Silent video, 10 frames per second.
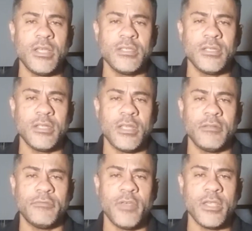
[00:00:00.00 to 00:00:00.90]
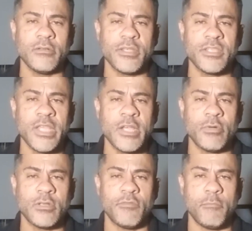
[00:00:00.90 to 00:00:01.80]
doesn't unveil the
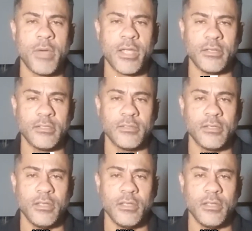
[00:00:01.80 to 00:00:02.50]
secret of mind.